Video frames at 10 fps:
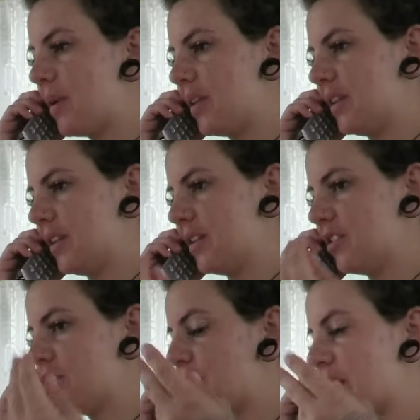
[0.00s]
and then
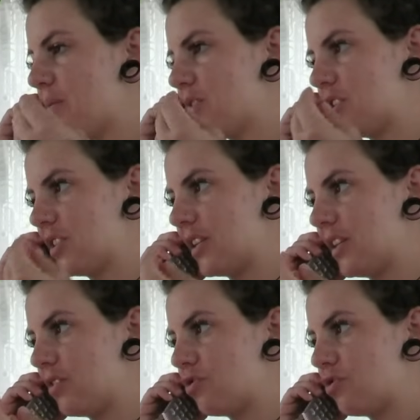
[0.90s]
but it was just a little